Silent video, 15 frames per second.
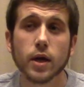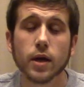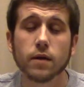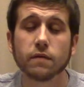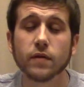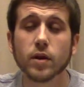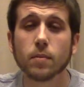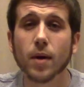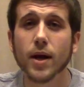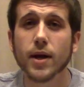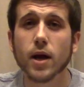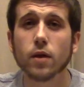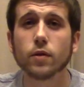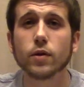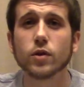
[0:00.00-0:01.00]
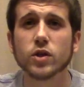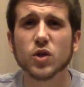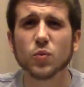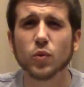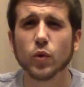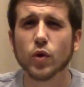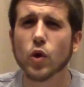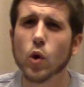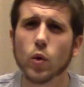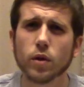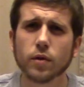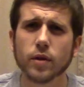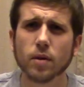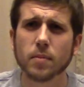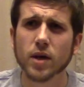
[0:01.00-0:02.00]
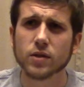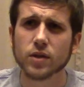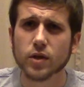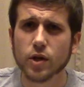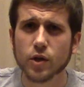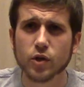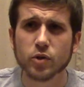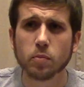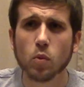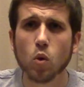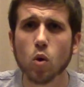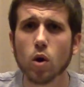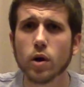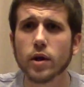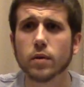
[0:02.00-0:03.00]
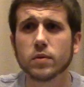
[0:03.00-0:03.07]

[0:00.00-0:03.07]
And if anybody out there doesn't really know anything about Denarius Moore,